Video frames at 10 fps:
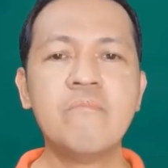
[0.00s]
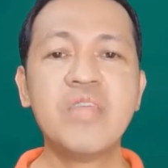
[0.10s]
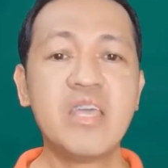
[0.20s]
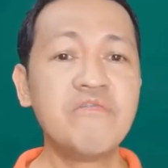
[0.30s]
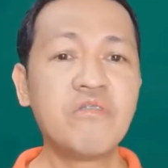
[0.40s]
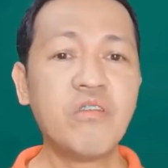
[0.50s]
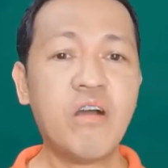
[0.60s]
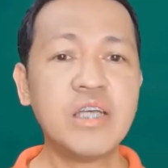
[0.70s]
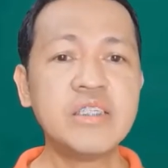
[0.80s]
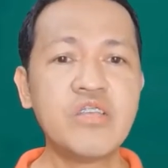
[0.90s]
The if
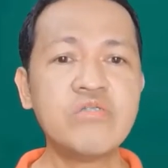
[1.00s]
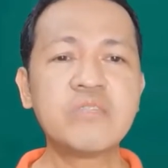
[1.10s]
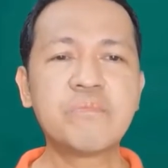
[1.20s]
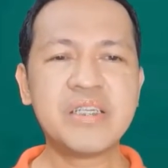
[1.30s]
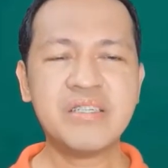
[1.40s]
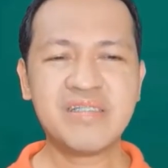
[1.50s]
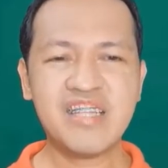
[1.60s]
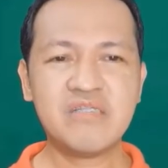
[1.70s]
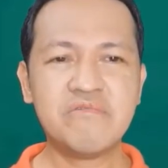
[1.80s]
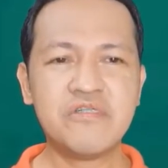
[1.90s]
clause used present
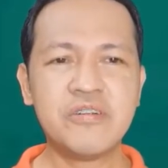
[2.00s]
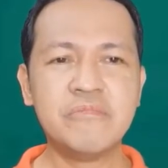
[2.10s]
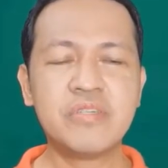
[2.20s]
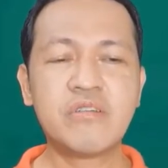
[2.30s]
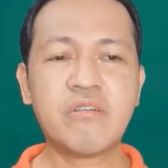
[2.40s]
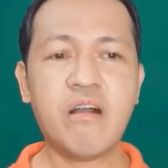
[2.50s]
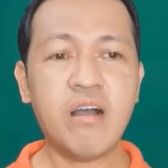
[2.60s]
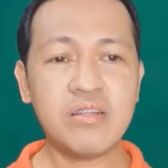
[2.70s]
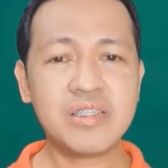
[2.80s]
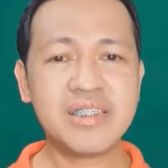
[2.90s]
tense verbs
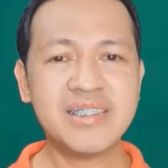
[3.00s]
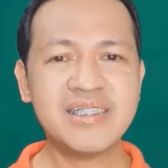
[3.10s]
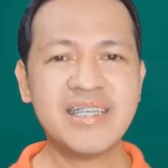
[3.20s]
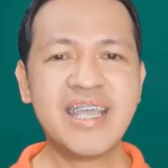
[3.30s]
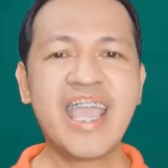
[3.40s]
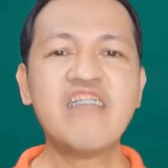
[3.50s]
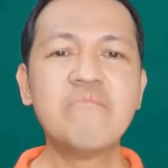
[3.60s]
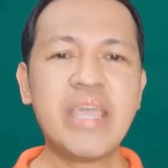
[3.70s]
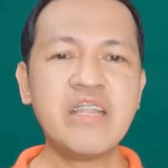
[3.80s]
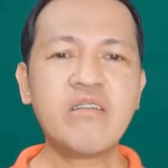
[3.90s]
calls,
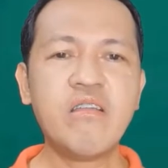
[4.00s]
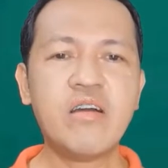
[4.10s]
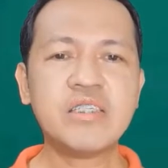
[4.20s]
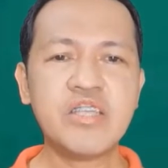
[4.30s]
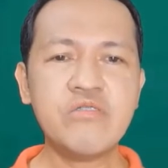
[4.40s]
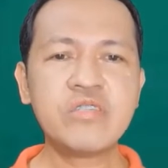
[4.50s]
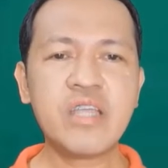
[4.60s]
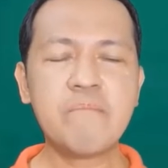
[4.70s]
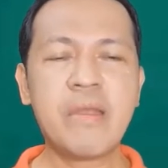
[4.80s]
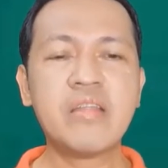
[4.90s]
and main clause used
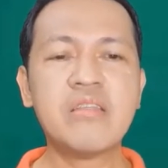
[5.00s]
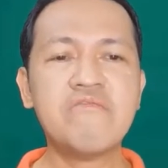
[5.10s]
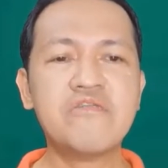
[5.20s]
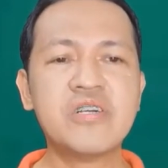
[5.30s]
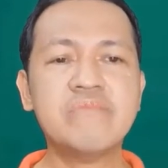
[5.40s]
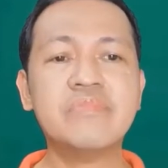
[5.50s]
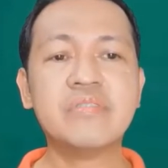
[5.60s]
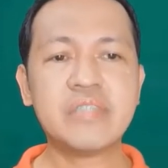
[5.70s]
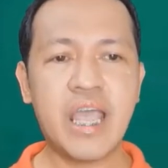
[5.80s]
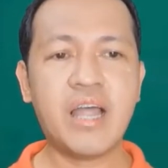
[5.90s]
imperative verb
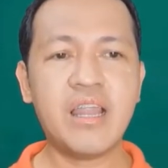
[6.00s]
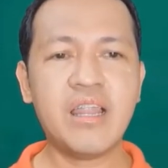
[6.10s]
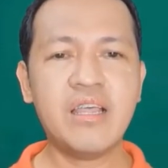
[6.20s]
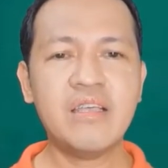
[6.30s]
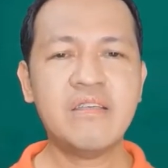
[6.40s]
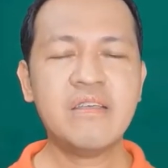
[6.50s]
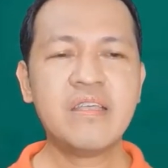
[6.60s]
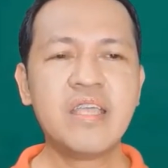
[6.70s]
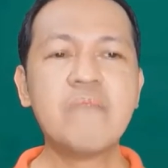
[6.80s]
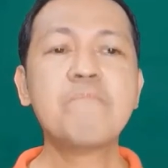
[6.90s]
tell.
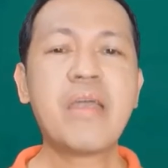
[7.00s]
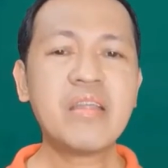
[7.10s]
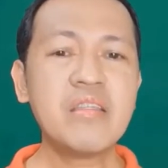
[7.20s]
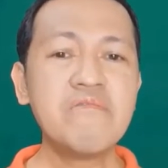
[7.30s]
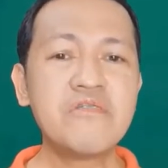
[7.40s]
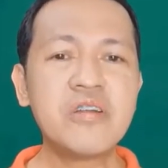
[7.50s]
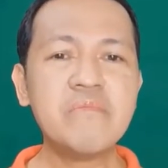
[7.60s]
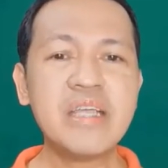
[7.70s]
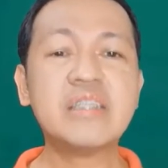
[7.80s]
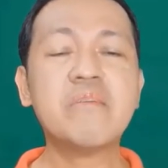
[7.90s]
Imperative
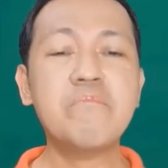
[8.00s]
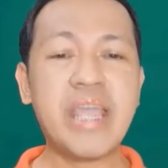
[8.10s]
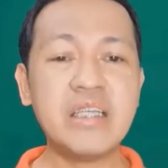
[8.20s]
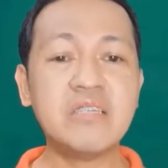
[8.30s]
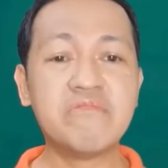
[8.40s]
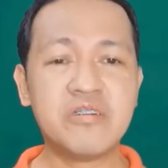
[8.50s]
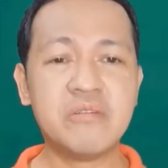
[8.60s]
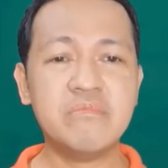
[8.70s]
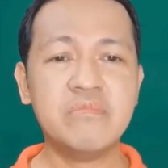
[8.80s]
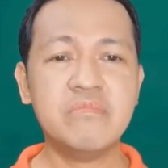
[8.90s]
verb is a base
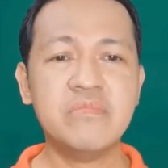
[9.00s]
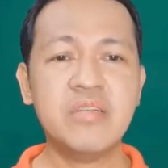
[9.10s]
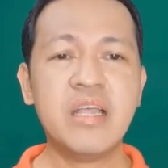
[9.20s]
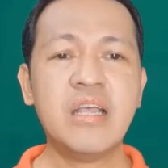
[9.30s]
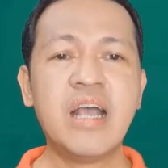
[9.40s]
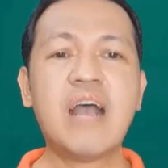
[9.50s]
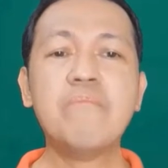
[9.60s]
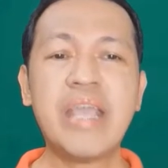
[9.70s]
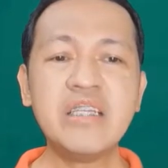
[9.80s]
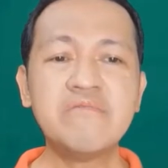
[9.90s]
verb. A
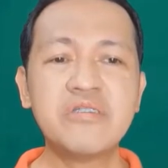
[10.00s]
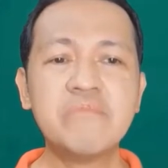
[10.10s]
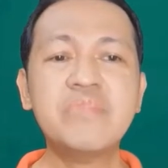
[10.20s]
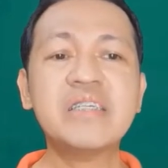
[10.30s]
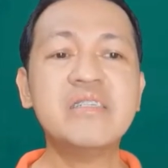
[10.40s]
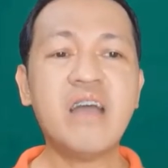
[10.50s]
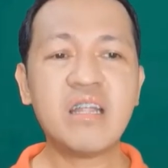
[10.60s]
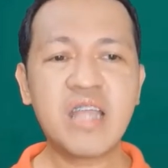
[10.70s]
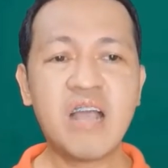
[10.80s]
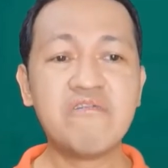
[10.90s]
base verb does
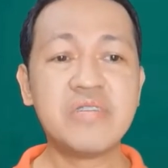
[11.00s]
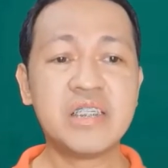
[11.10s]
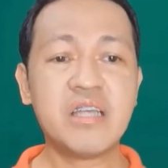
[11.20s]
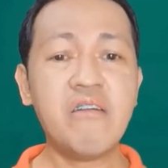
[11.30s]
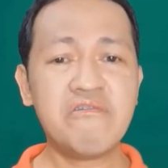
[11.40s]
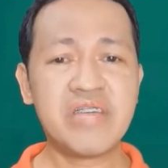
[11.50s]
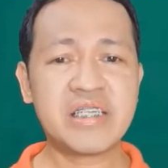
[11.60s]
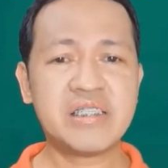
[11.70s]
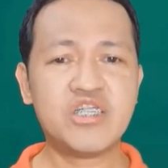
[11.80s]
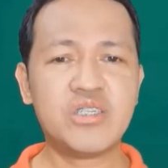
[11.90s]
not have a
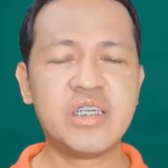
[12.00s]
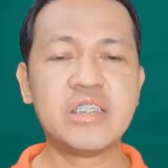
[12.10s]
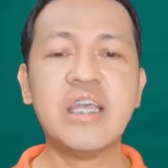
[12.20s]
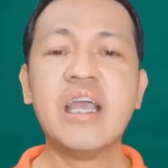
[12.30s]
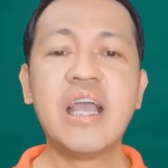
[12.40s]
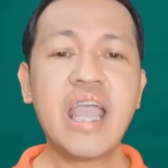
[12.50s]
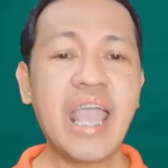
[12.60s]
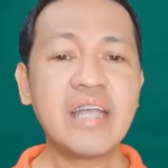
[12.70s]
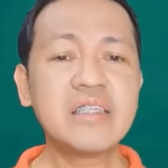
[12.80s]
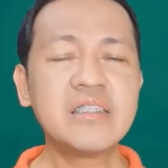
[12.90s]
suffix such as
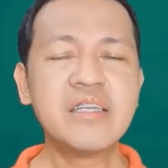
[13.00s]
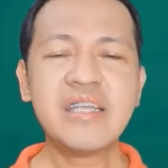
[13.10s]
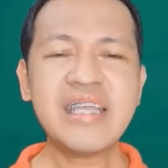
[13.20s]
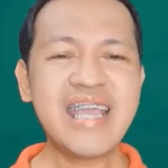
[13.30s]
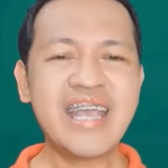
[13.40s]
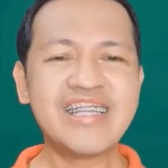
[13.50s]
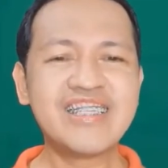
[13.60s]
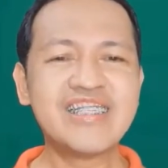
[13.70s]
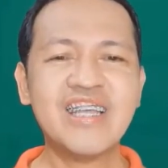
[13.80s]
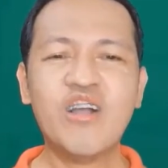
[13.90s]
s,
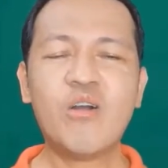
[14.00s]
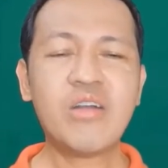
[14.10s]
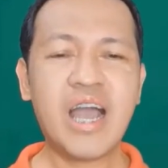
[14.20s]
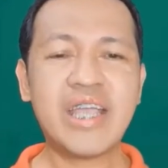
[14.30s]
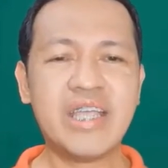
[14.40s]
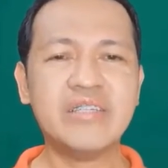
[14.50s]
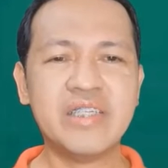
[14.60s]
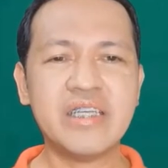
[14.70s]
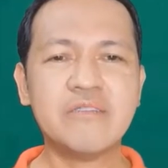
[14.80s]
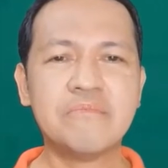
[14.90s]
es, or
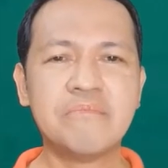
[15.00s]
ing.